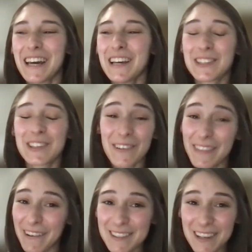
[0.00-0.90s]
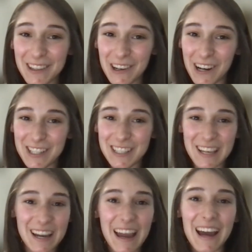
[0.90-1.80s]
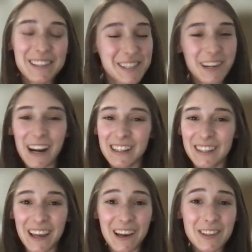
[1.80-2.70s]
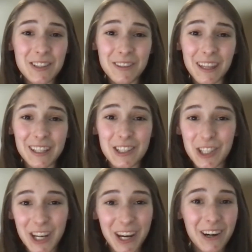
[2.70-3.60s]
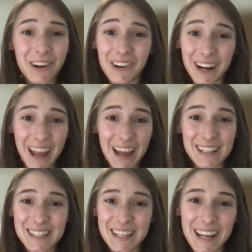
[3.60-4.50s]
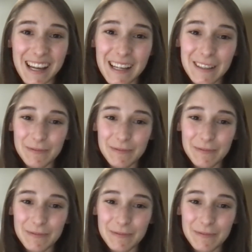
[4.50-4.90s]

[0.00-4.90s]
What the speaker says: So that was all the questions I had. Is there anything else you would like to share or add today?